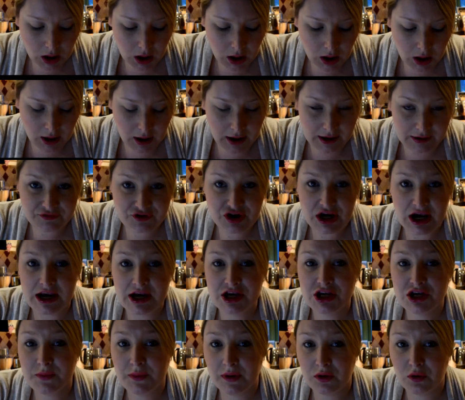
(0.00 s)
I've
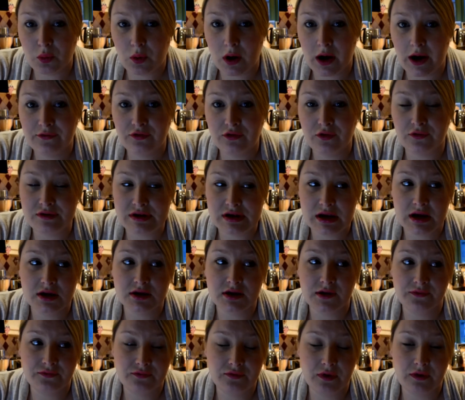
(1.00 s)
changed midwives, obviously,
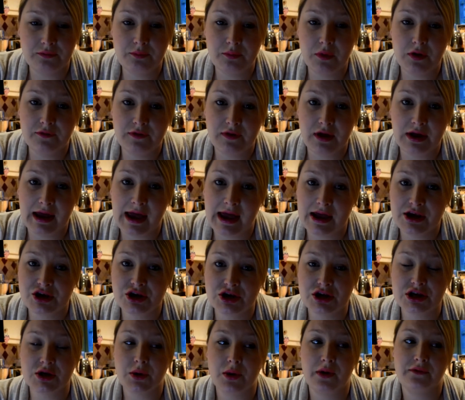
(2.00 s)
because I've moved
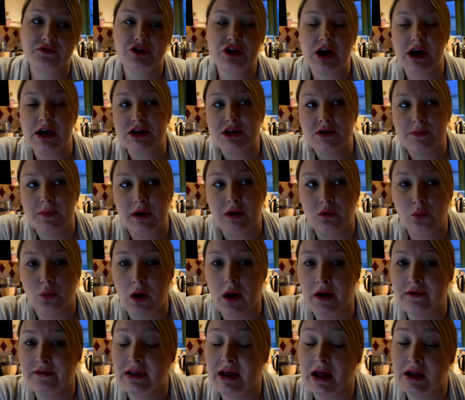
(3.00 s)
locations, so I've changed
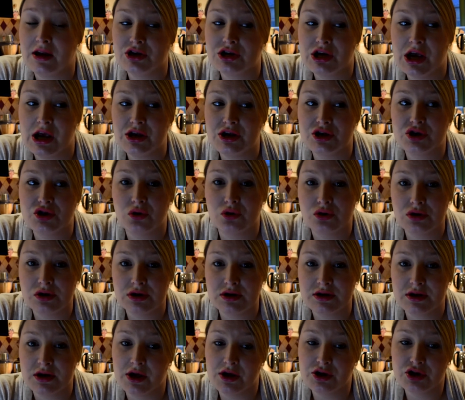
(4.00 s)
midwives and changed doctor
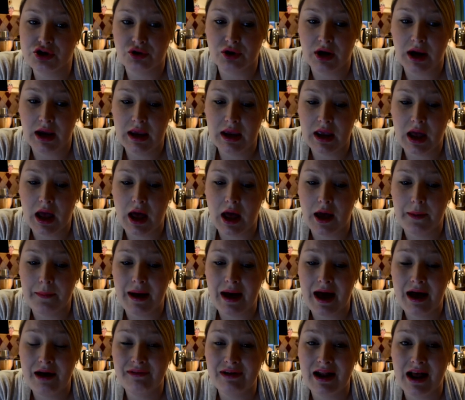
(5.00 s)
surgery. I
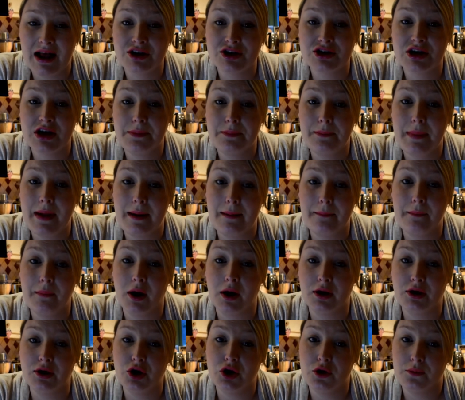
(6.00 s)
haven't actually met
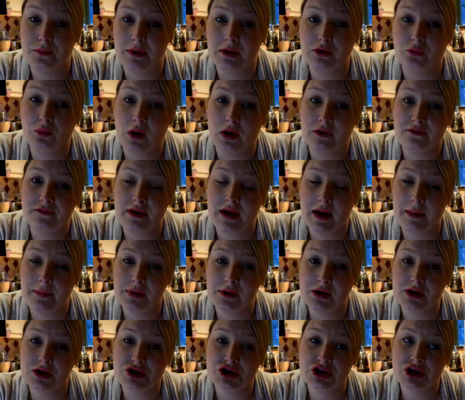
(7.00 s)
my new midwife yet
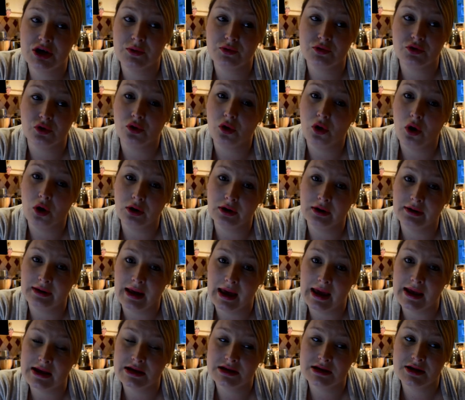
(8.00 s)
because she was on
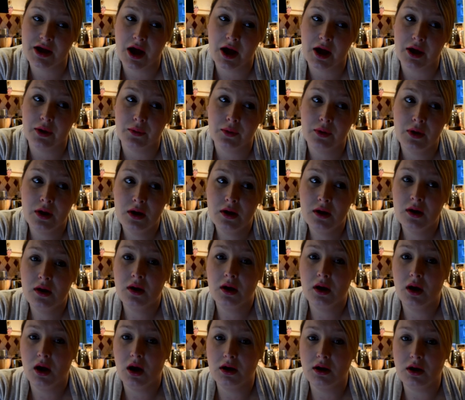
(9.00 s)
holiday, so
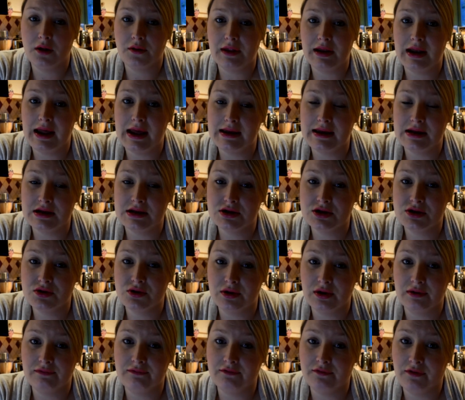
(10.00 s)
another lady stood
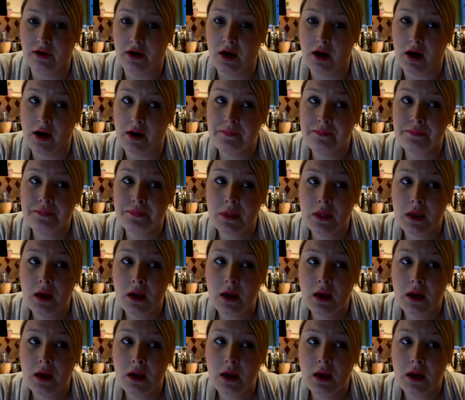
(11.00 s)
in for her.